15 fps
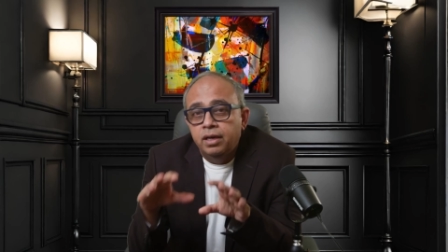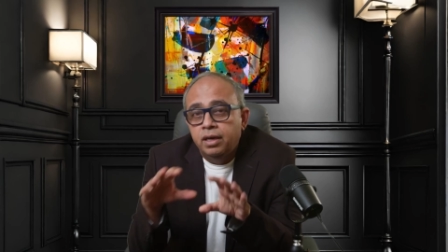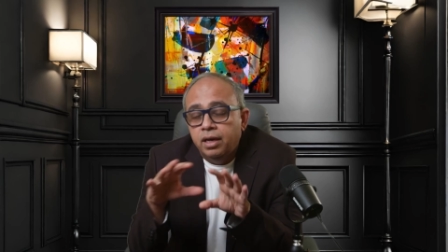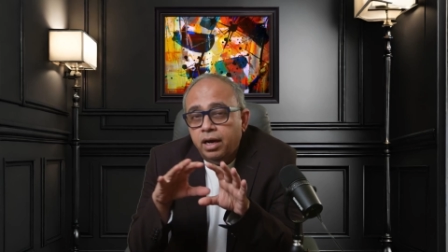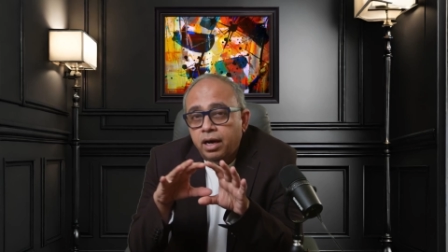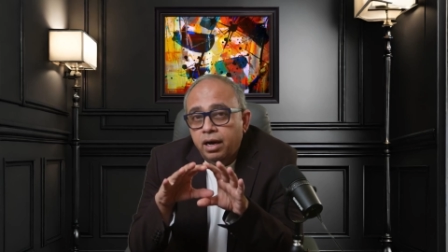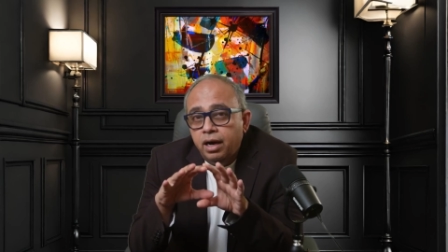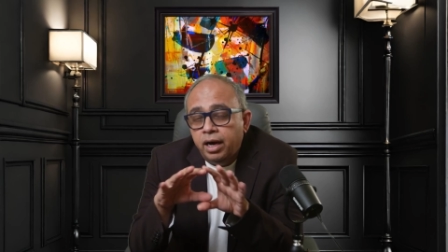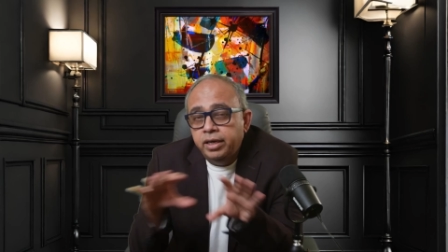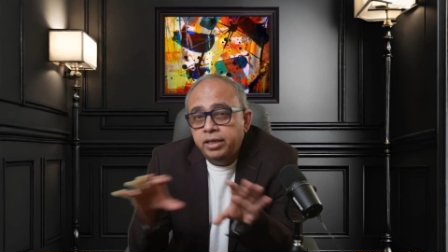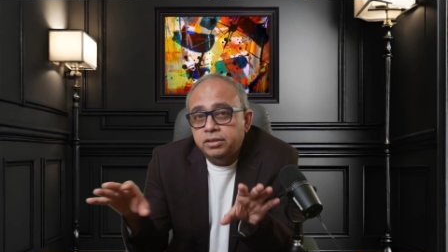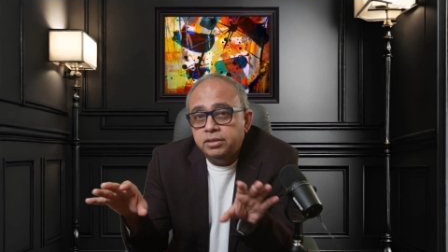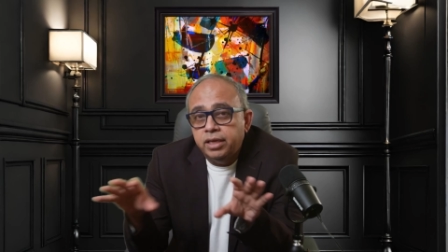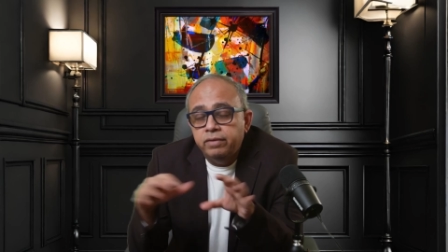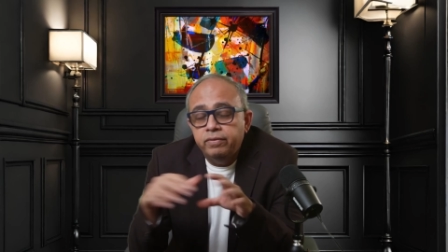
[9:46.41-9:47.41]
uh,
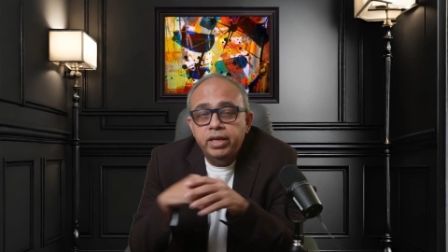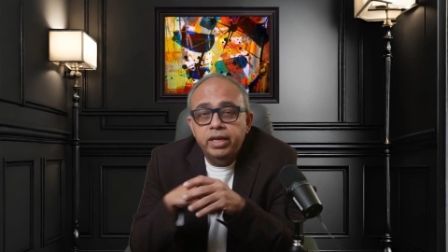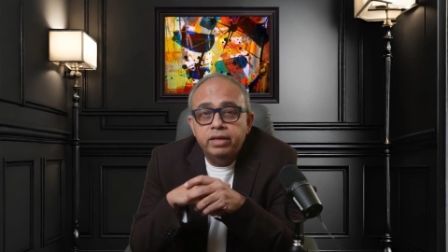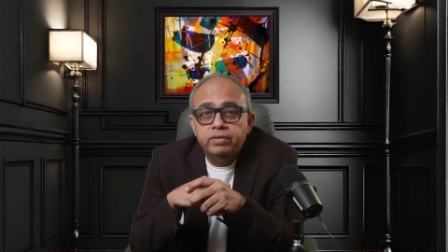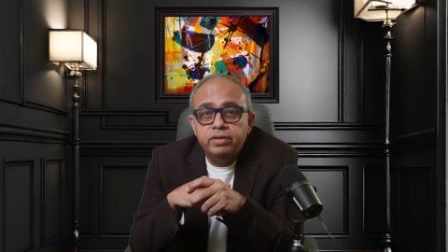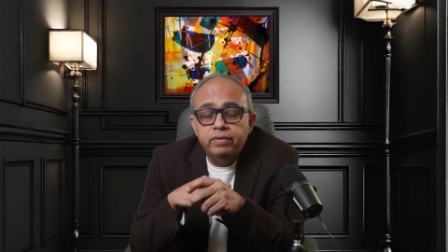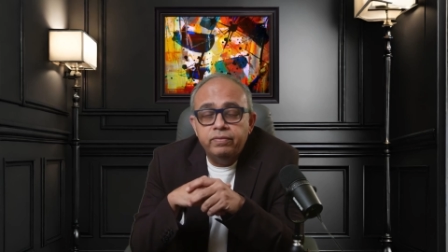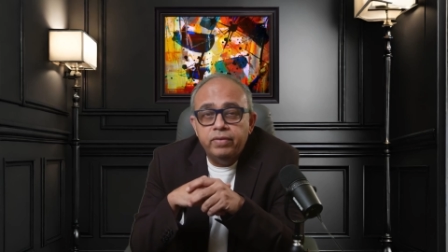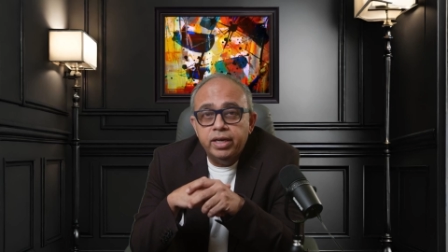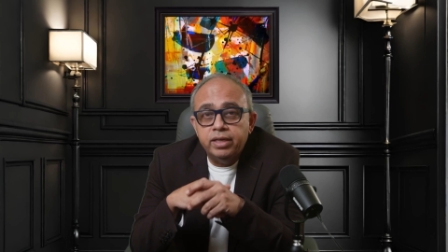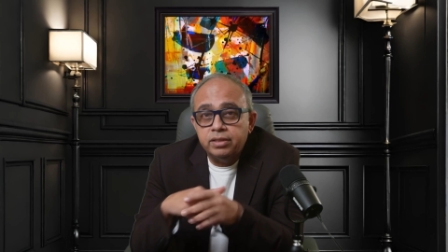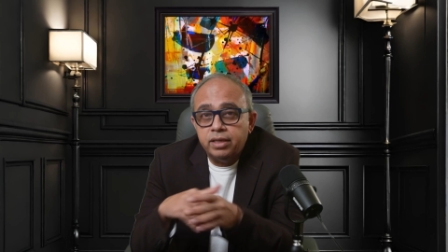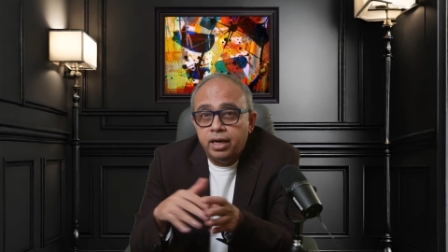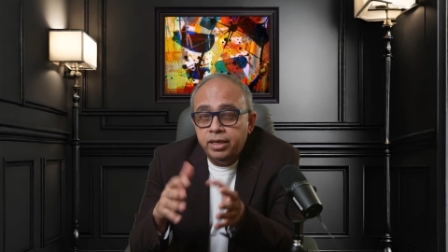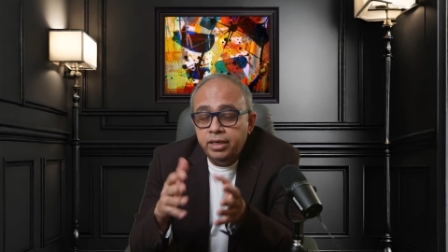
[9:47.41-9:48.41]
understand various defects,
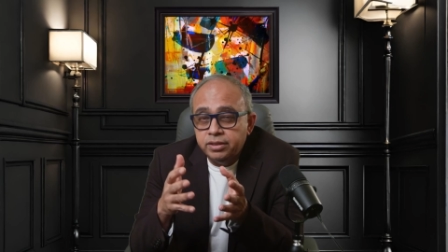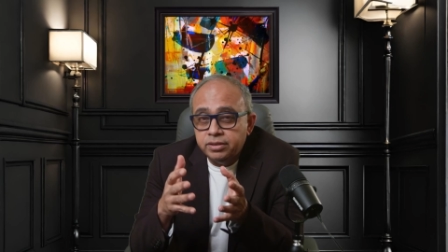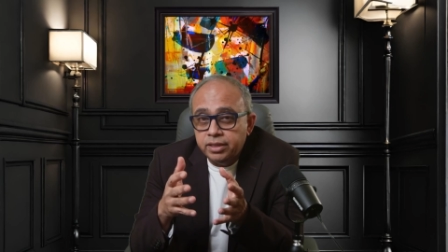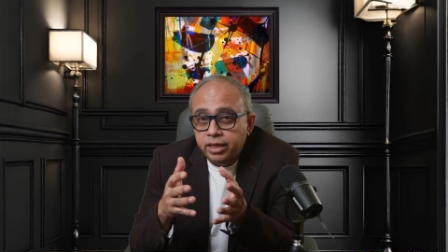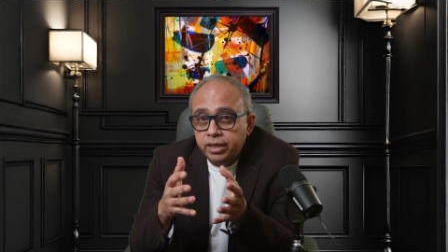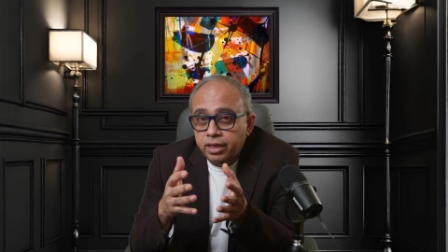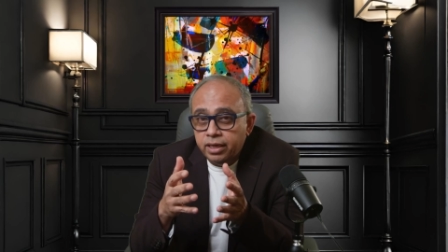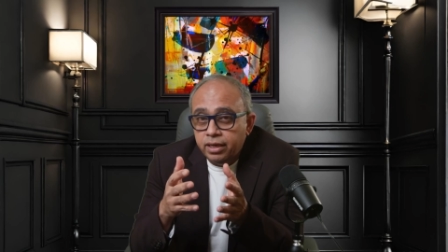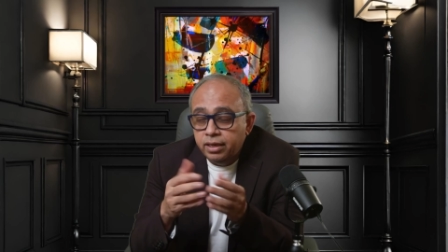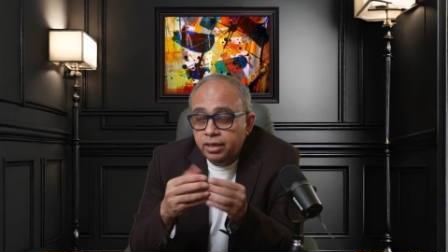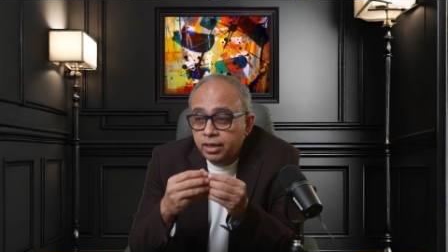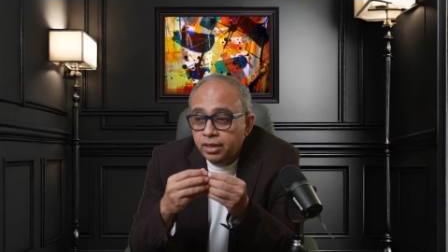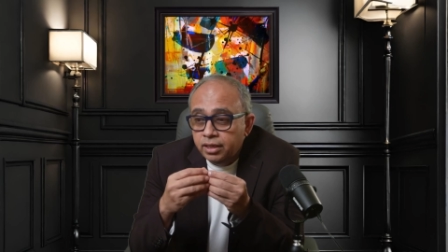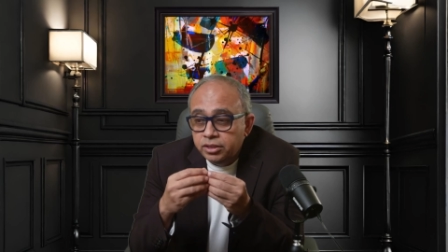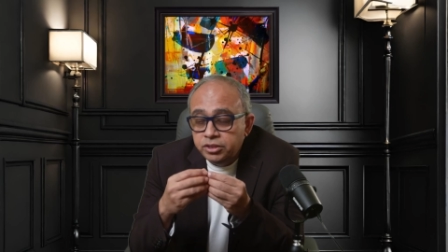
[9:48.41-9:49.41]
understand the
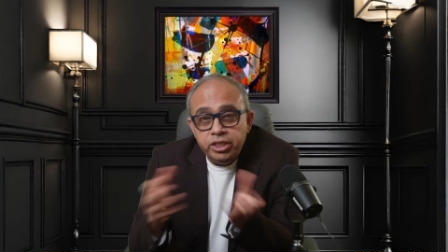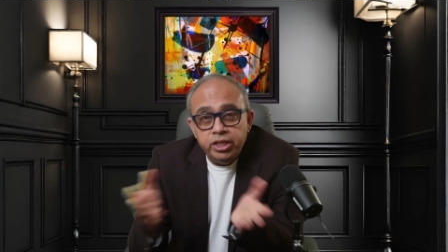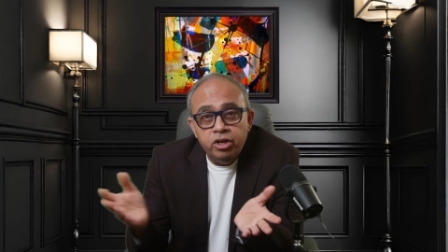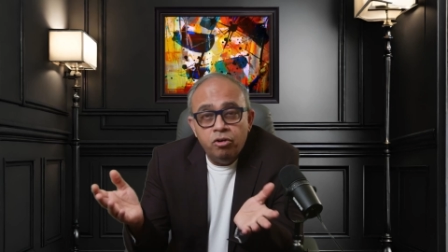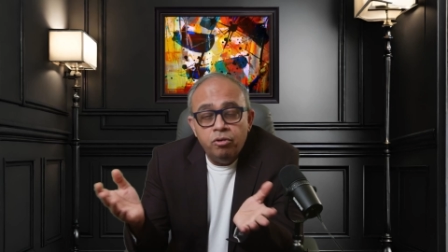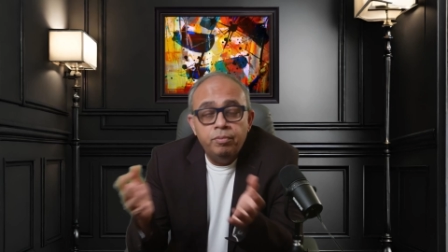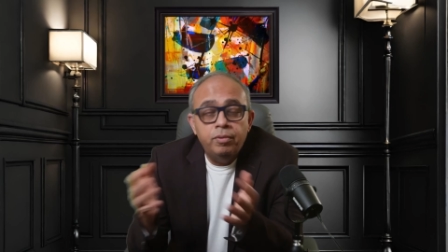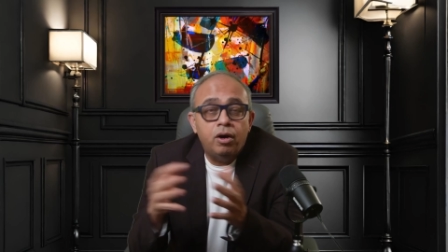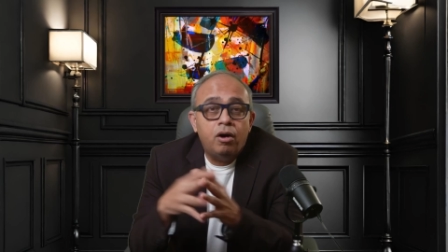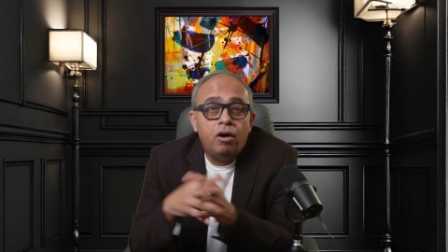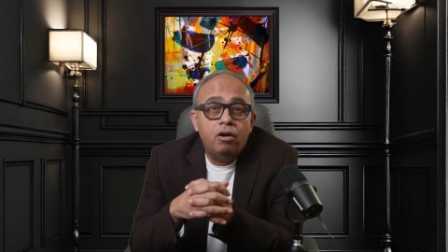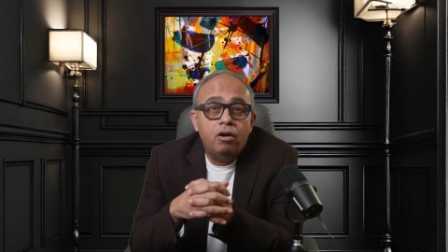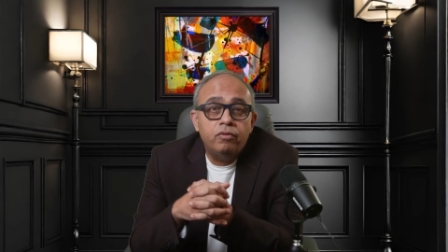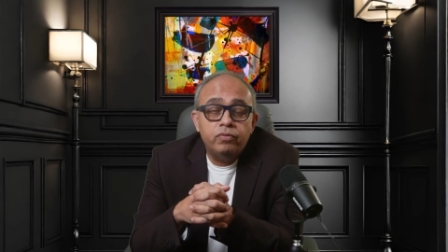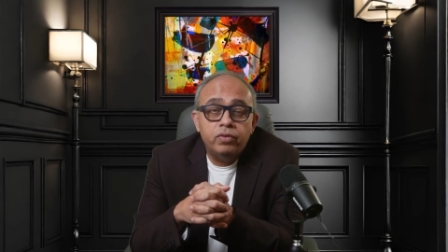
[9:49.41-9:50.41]
genome
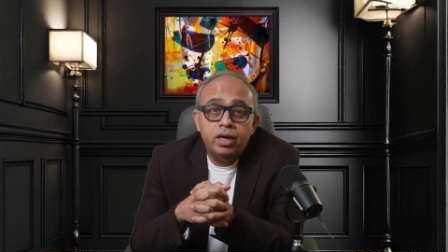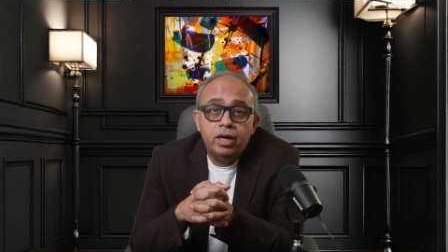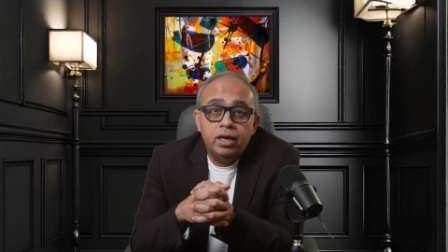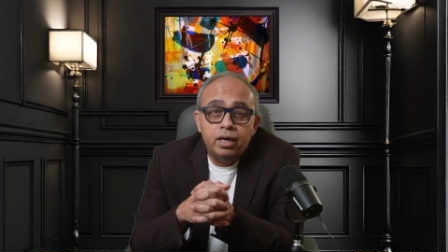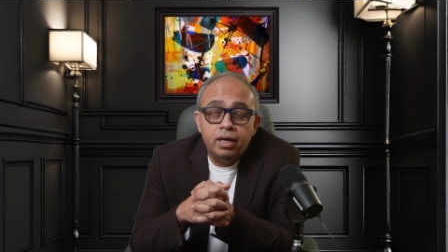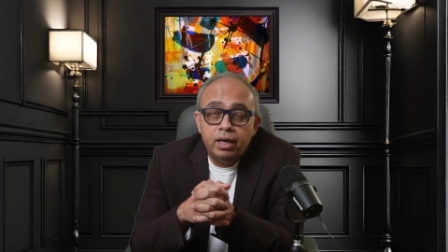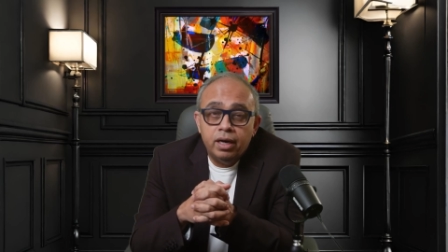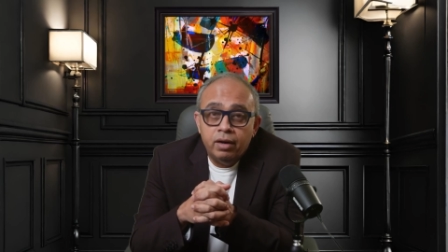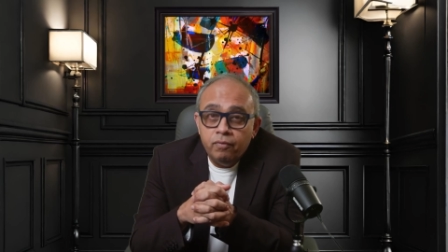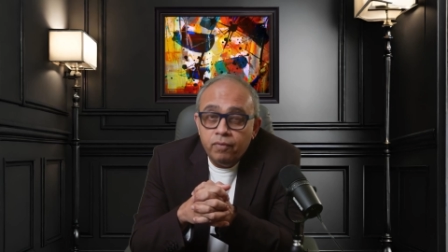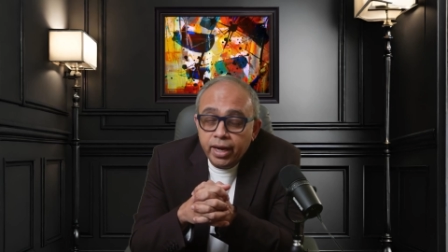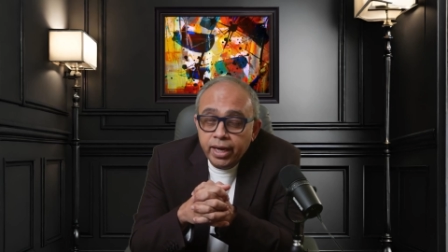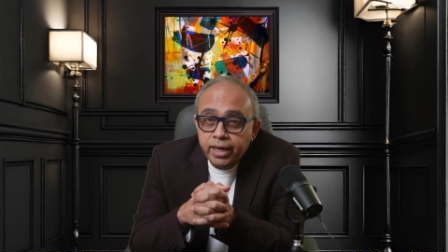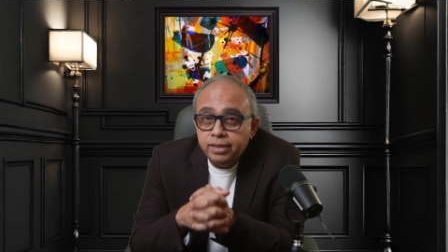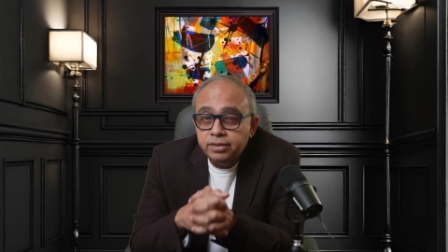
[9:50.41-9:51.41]
of uh, a
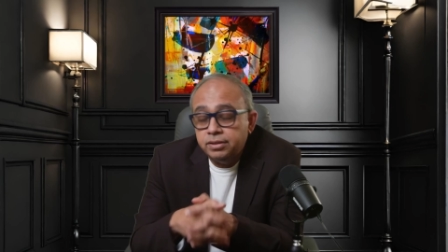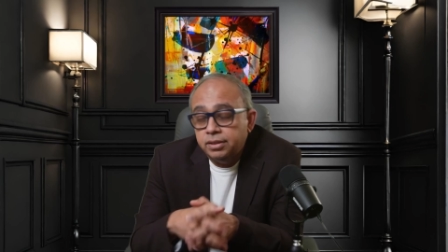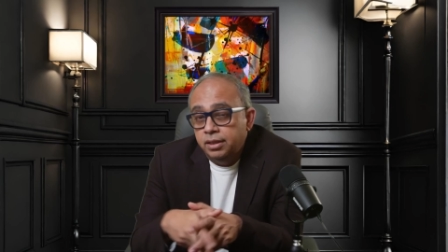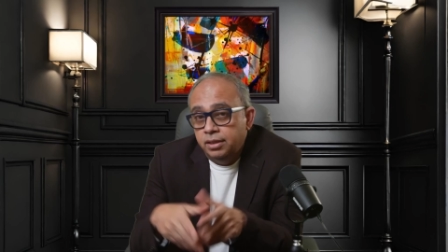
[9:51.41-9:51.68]
virus,